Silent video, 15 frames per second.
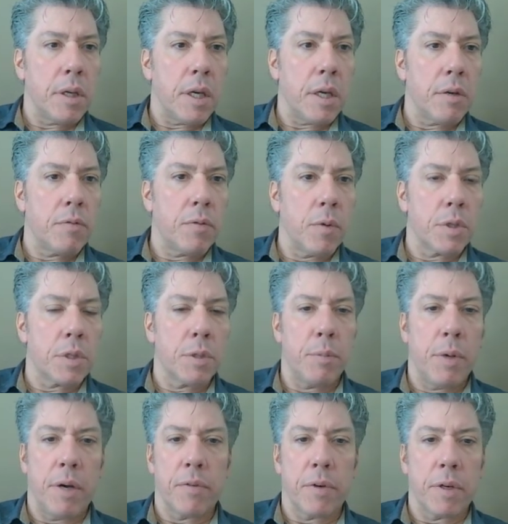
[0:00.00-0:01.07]
and force the
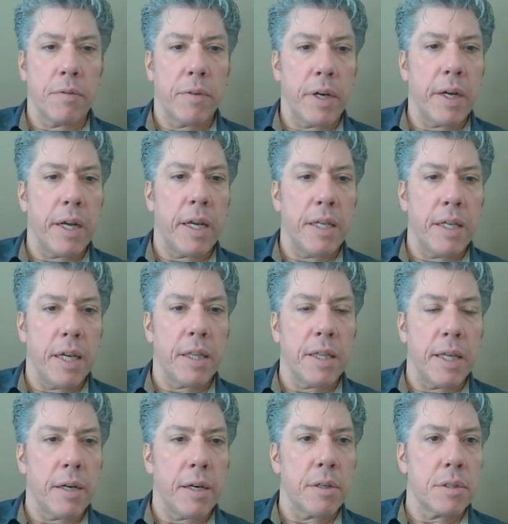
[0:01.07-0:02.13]
buffer conveyor, and
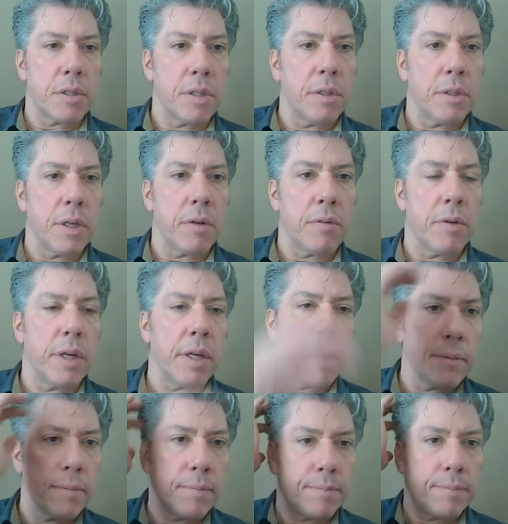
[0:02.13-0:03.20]
yet they are still not running.